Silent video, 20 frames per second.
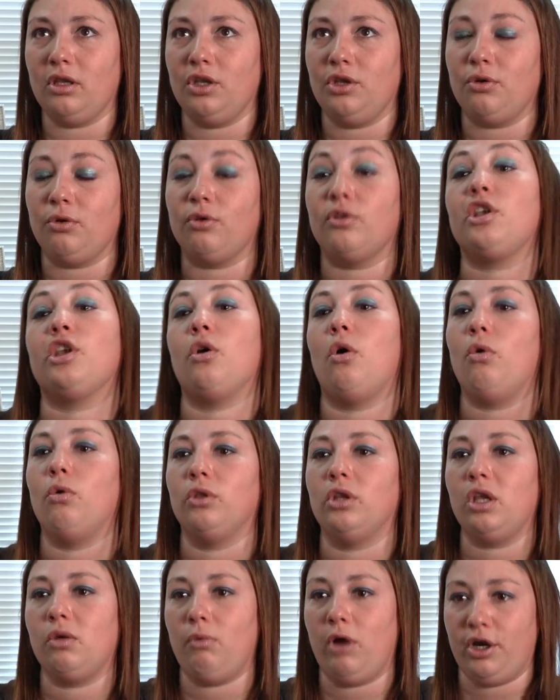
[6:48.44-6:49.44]
you're the
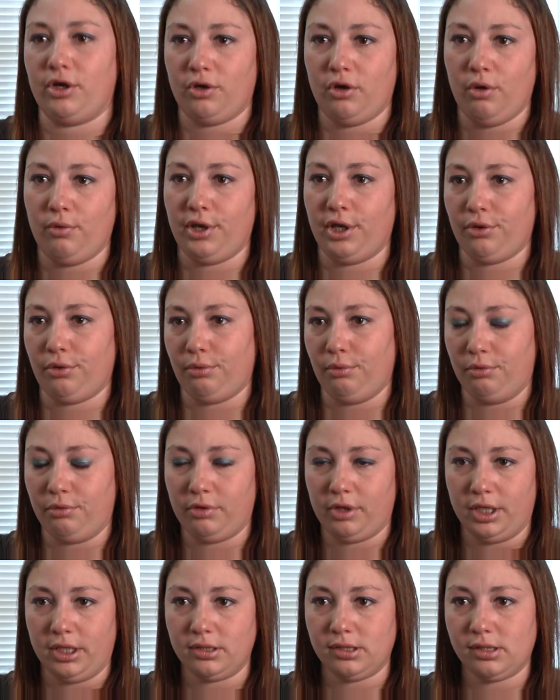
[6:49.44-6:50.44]
only one going
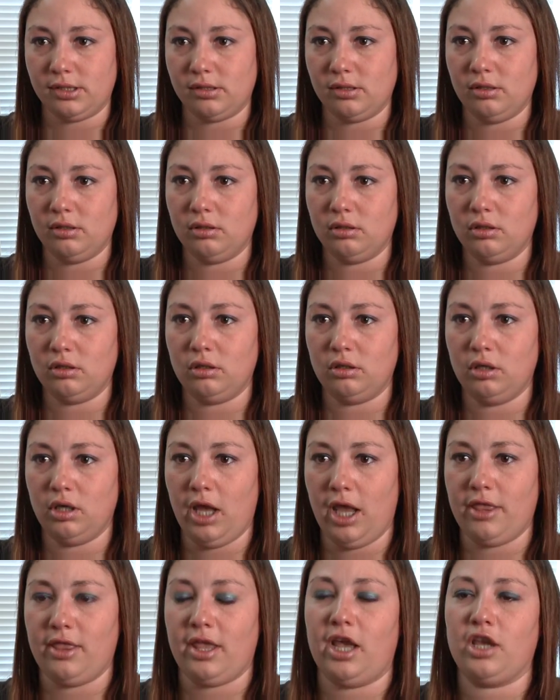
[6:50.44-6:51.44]
through this
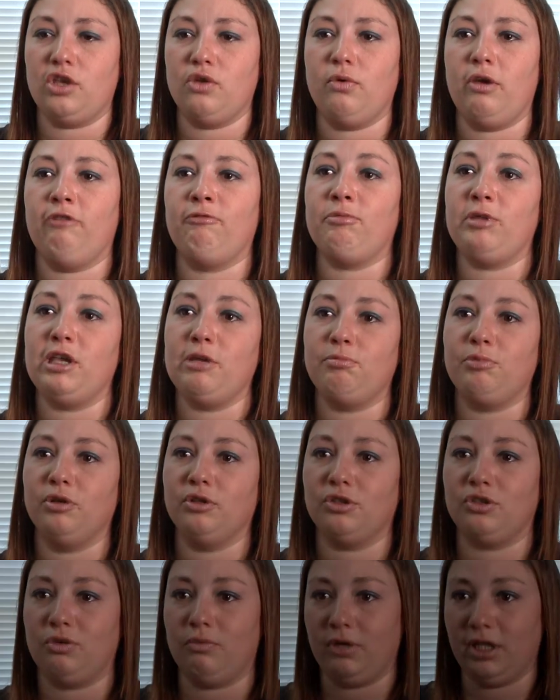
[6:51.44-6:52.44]
and that you have
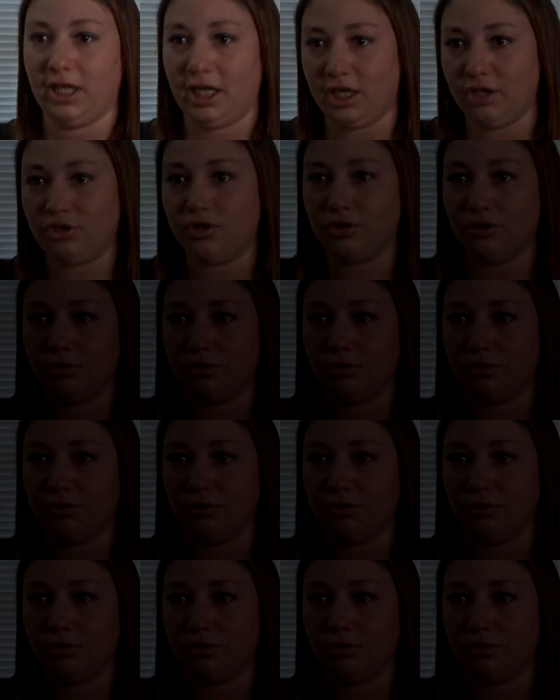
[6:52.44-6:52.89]
people to relate